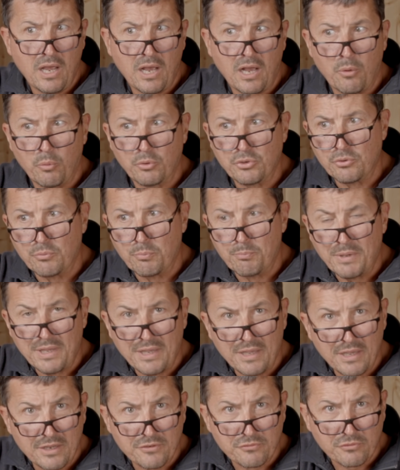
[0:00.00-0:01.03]
Uh, would you be
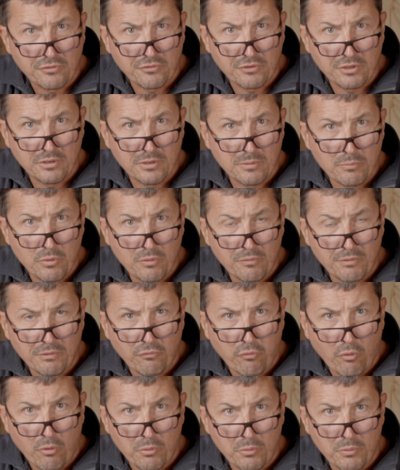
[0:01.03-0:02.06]
interested in moving
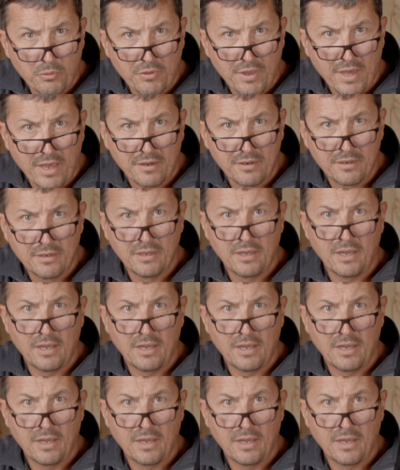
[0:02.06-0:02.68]
forward with that?